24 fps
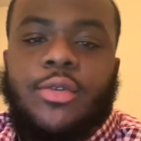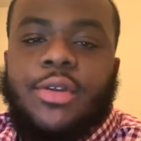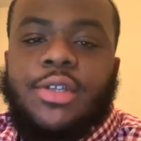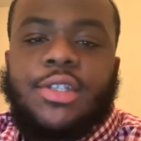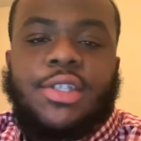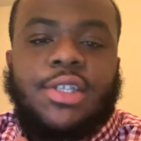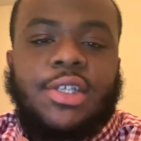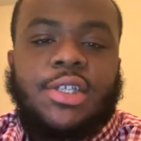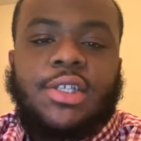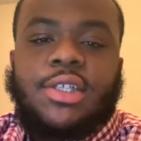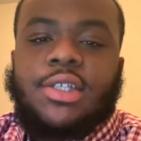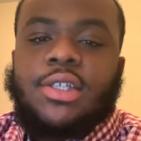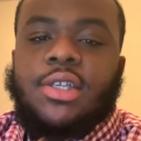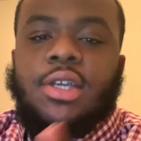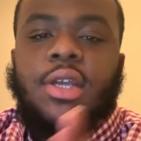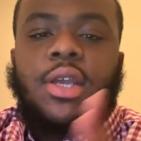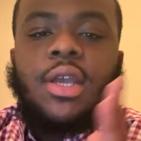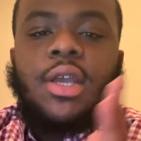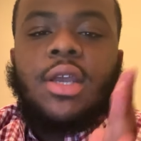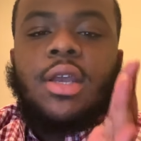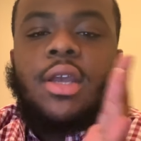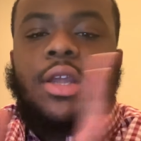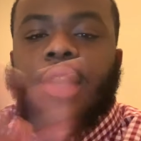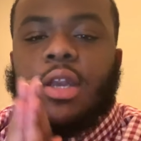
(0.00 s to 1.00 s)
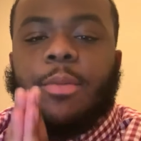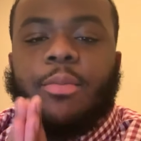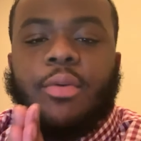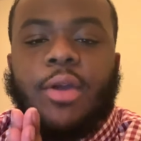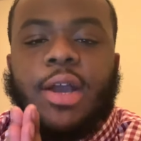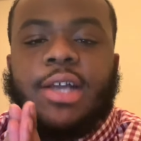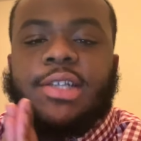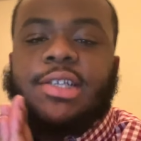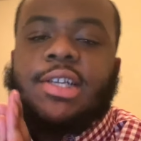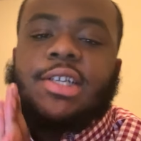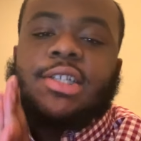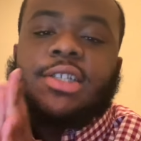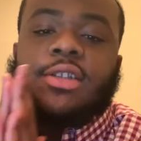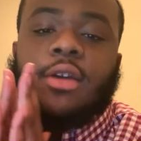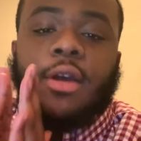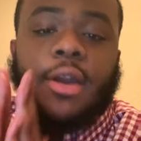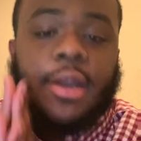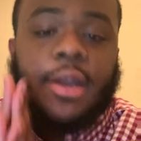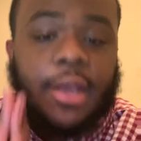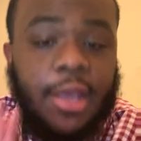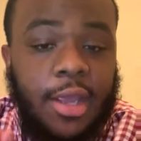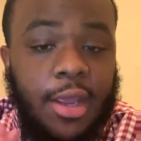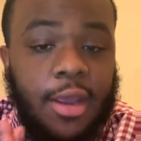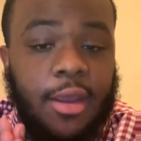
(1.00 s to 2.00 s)
It's just the process
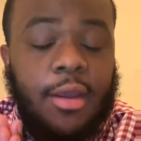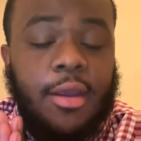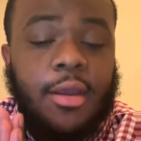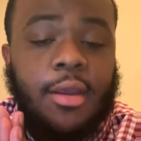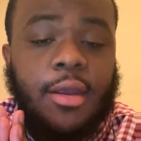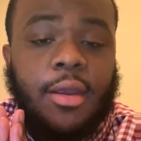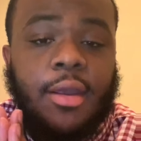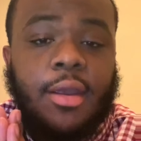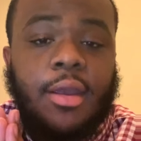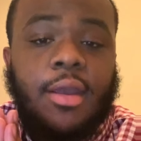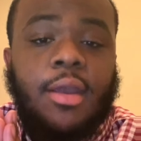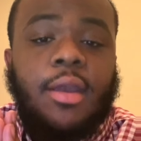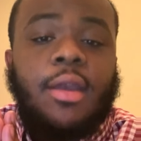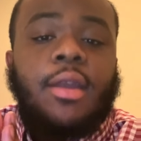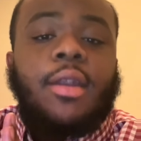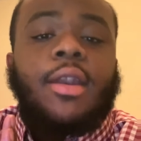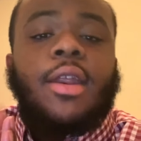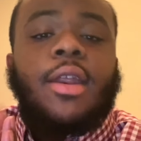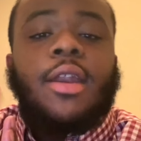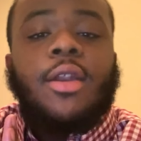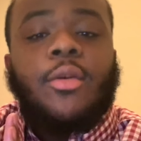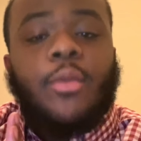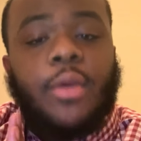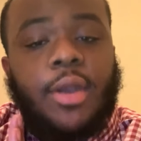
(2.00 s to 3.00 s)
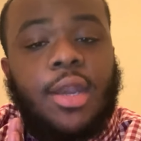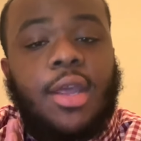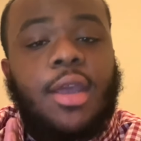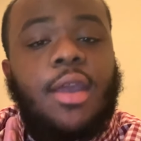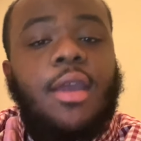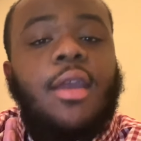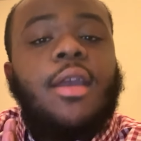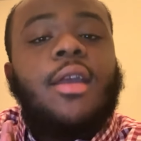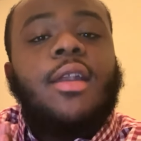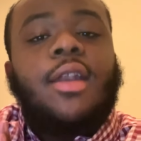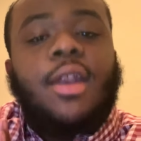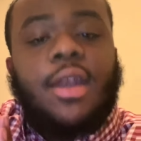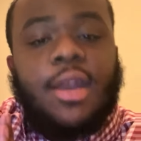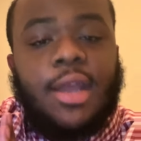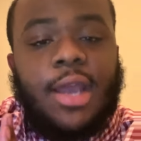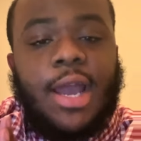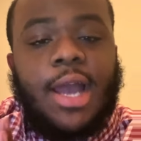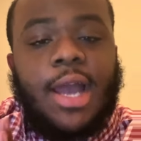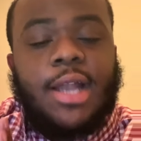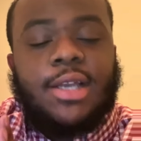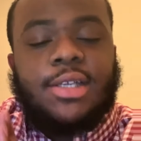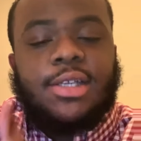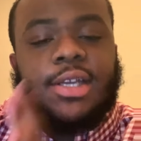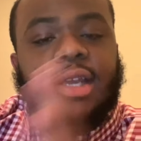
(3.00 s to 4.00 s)
started here, and it went to here, then it
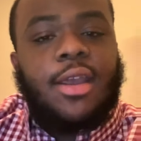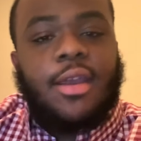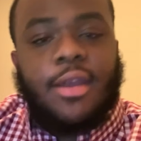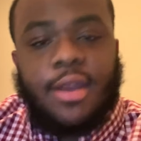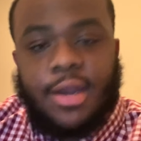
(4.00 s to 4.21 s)
got to here.